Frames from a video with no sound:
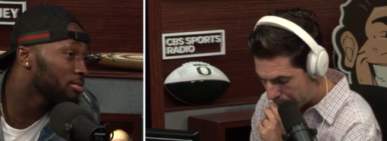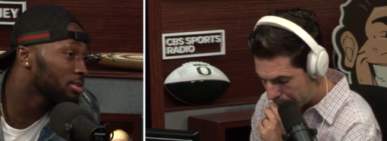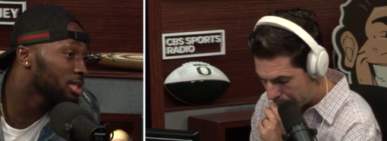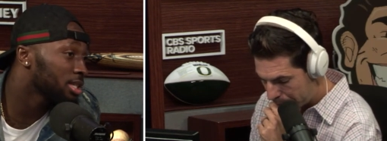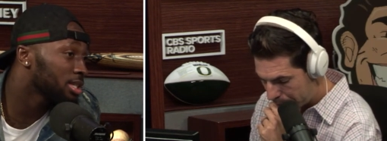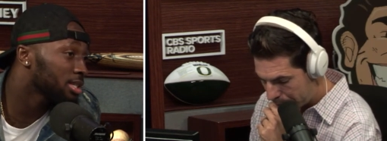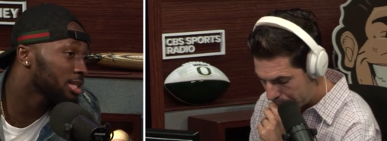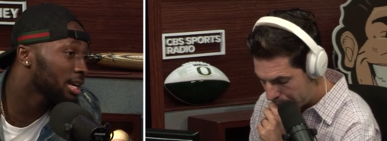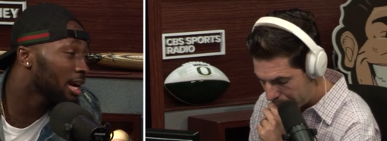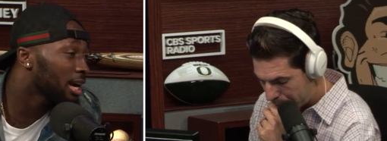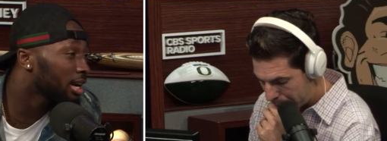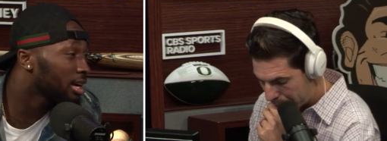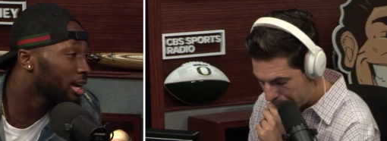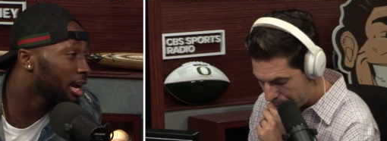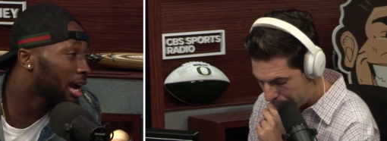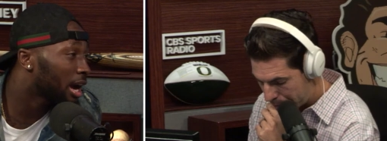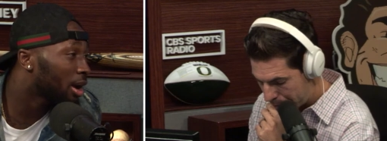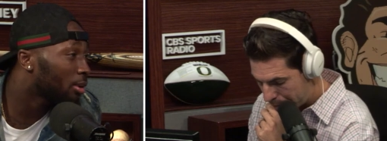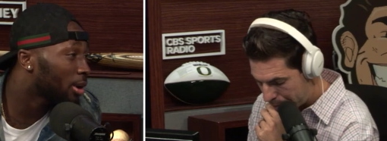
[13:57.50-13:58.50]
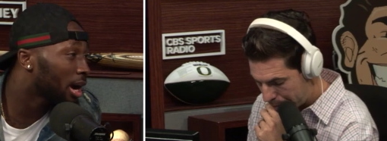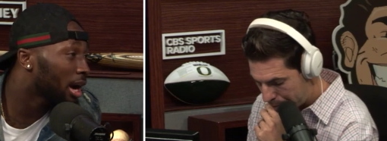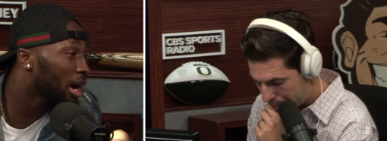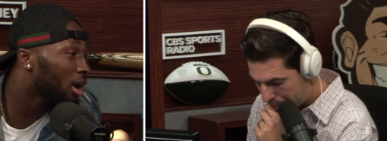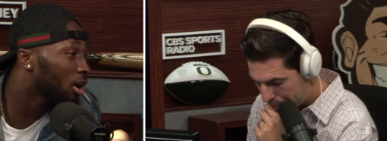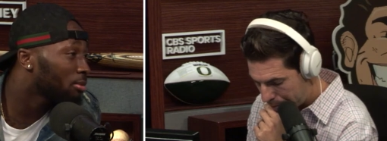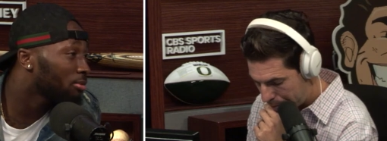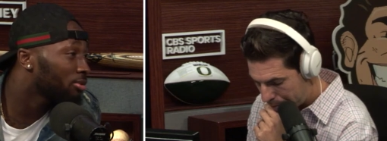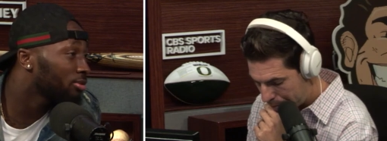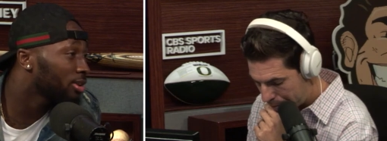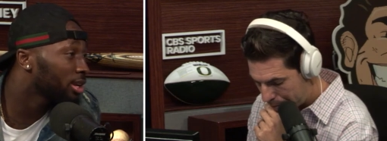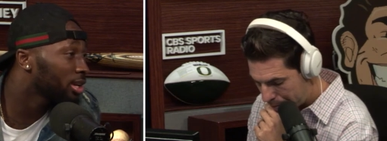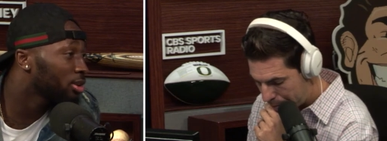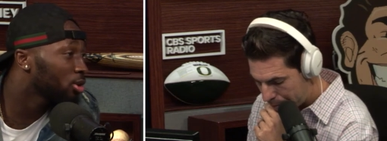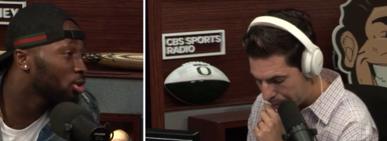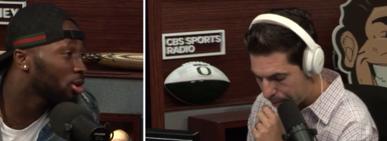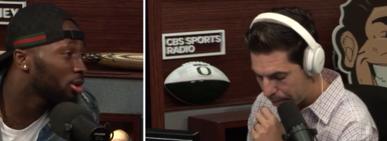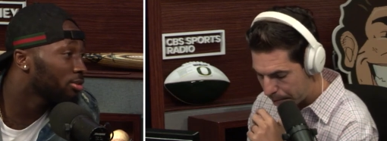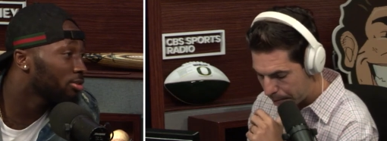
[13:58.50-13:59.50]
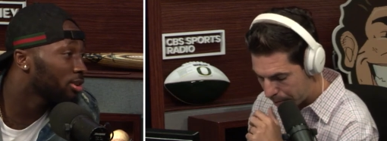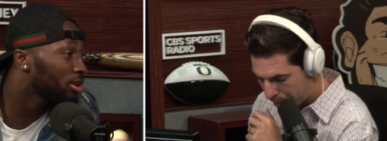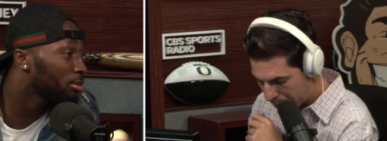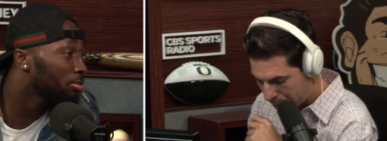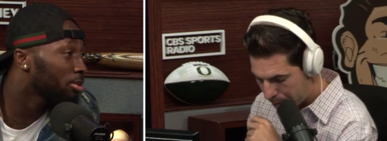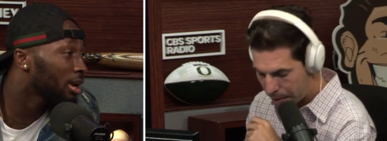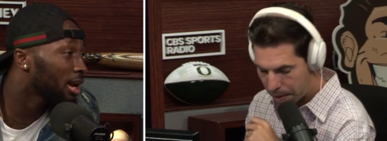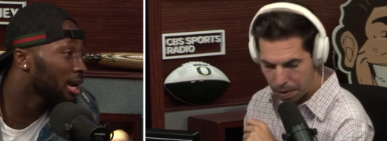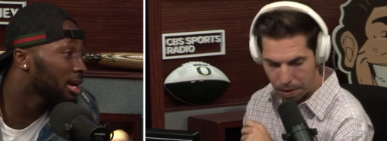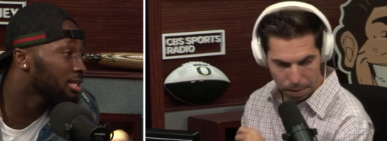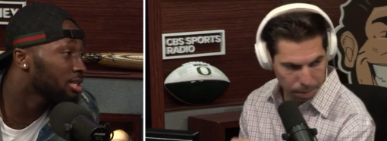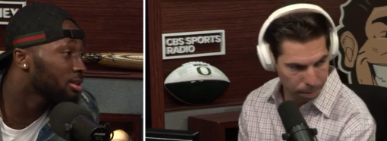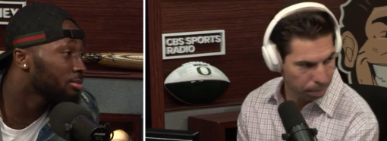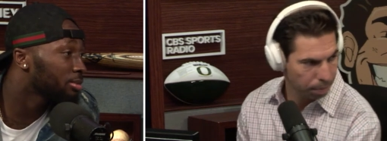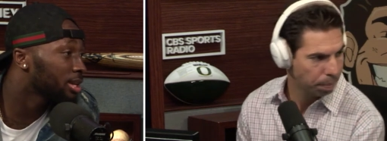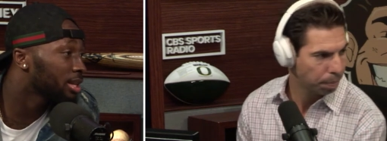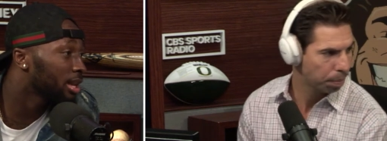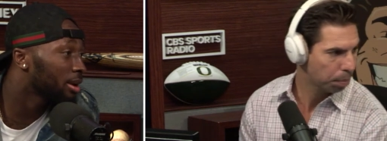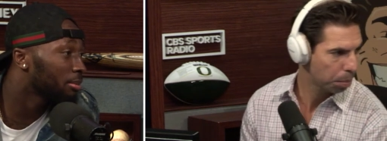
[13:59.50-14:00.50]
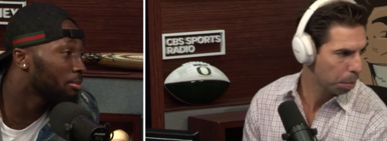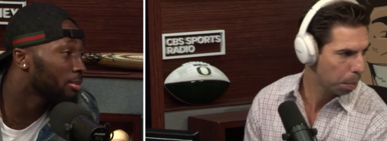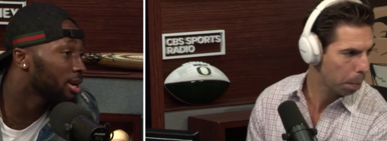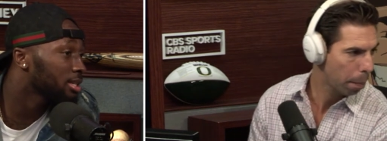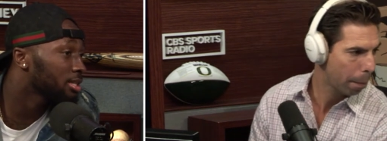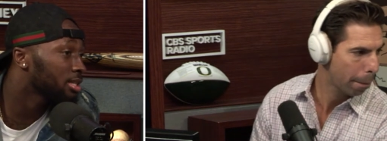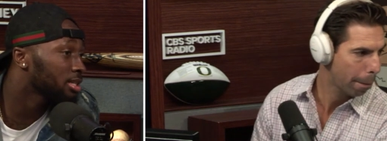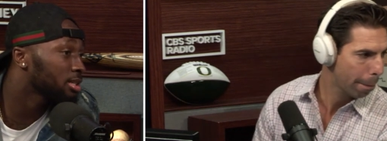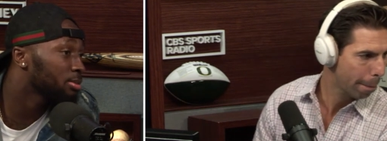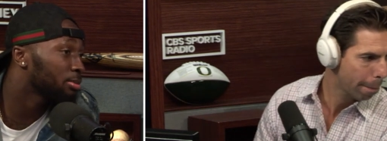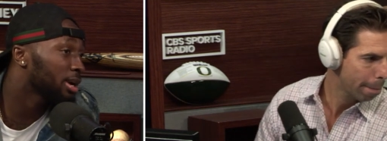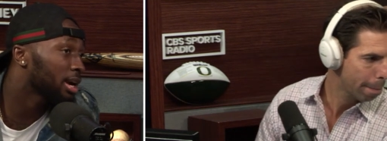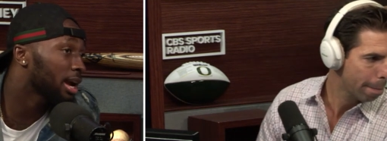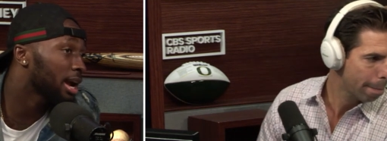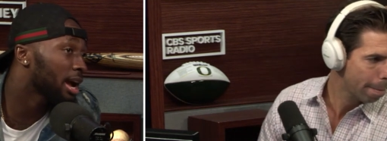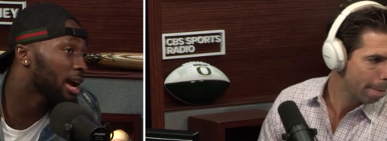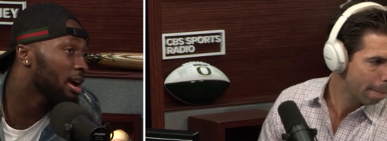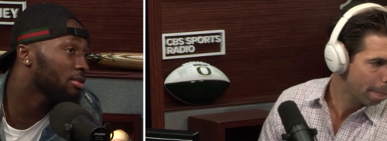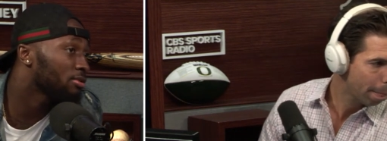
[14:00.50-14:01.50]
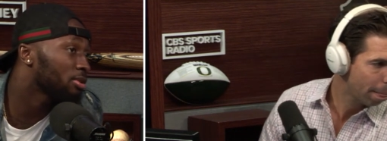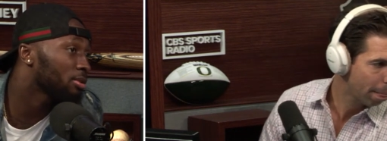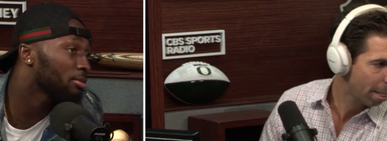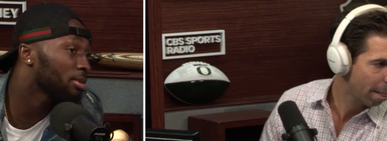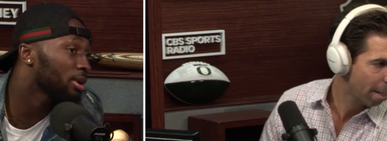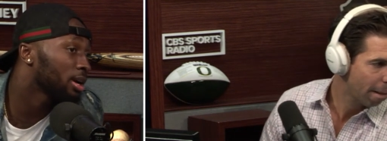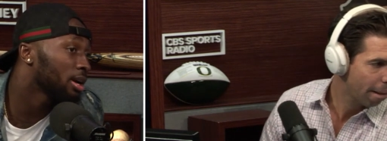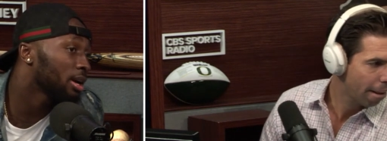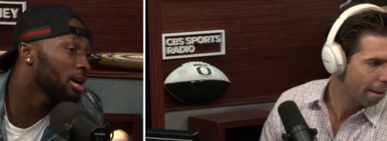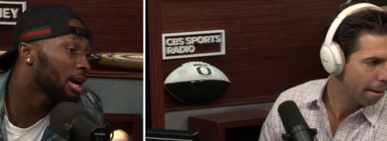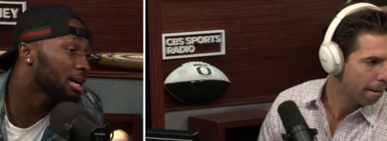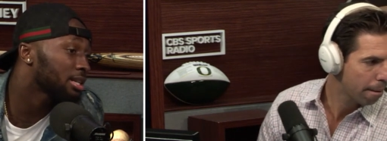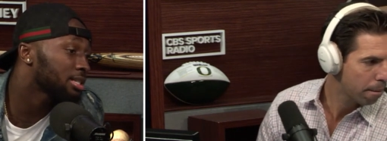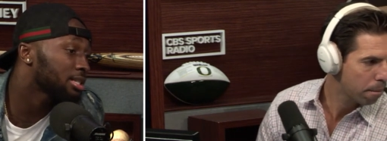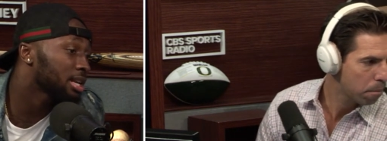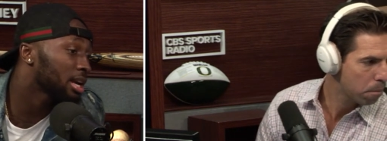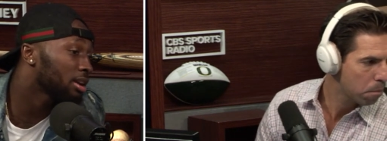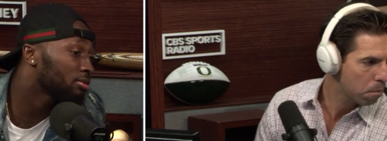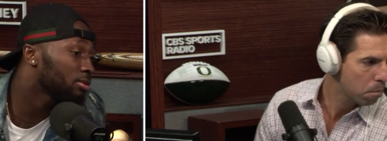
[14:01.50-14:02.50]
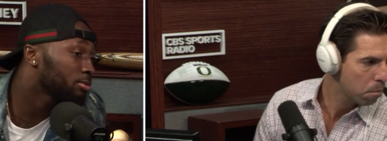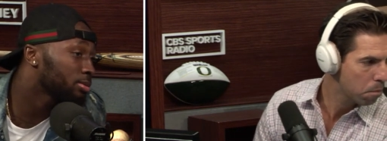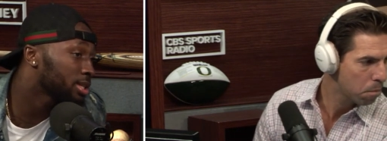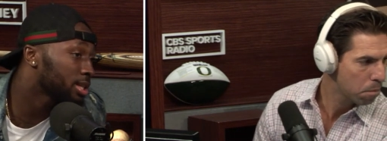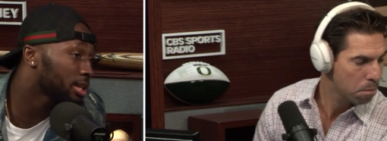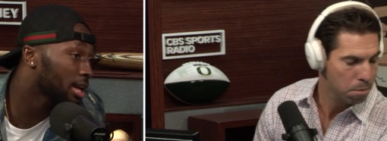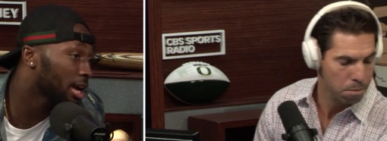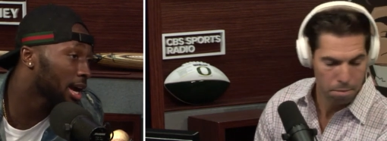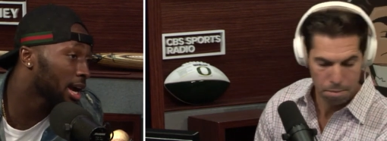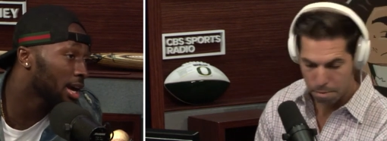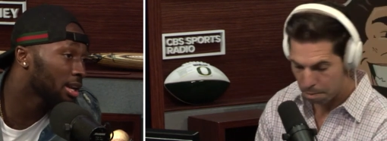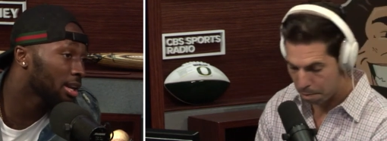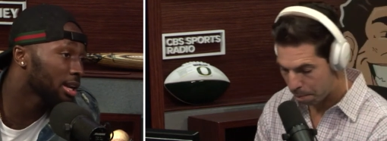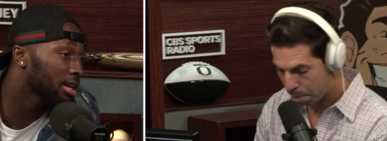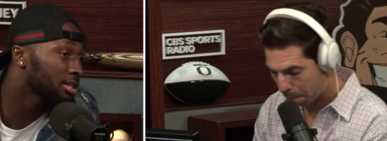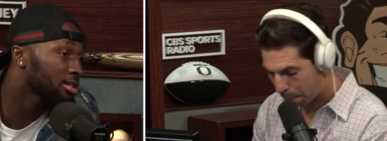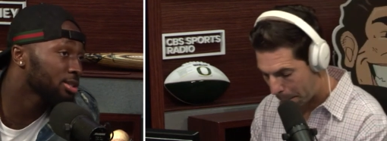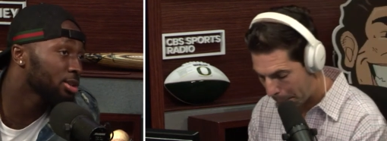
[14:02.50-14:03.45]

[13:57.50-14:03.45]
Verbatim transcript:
Speaker 1: just kind of how, how I'm feeling or if it applies to me, that message. But I have them, I save them to the highlights